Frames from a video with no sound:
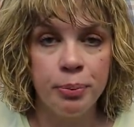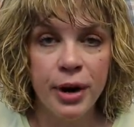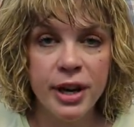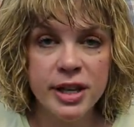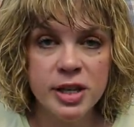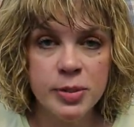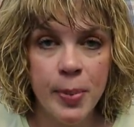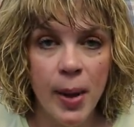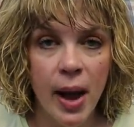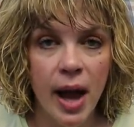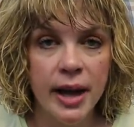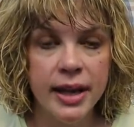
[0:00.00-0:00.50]

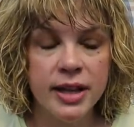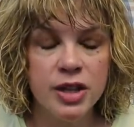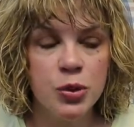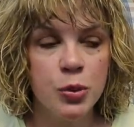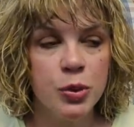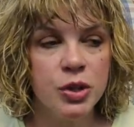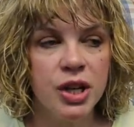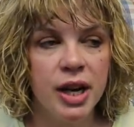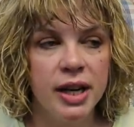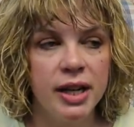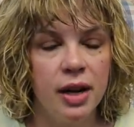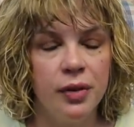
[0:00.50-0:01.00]
breast pockets,
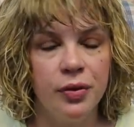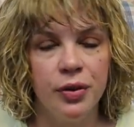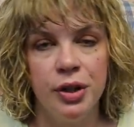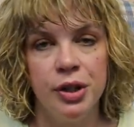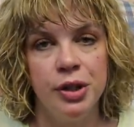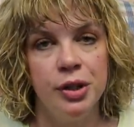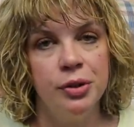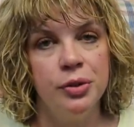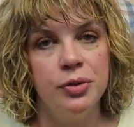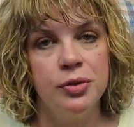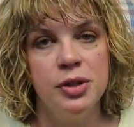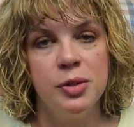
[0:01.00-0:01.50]
which I never
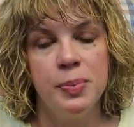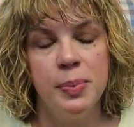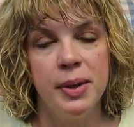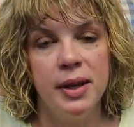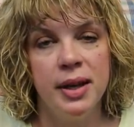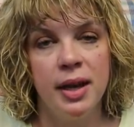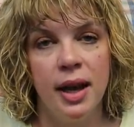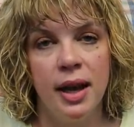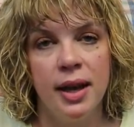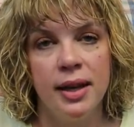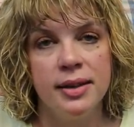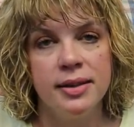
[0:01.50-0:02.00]
use
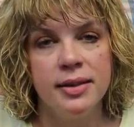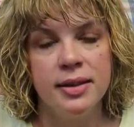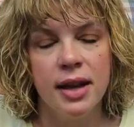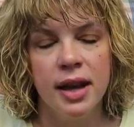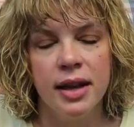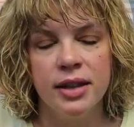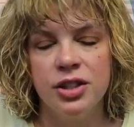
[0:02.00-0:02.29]
because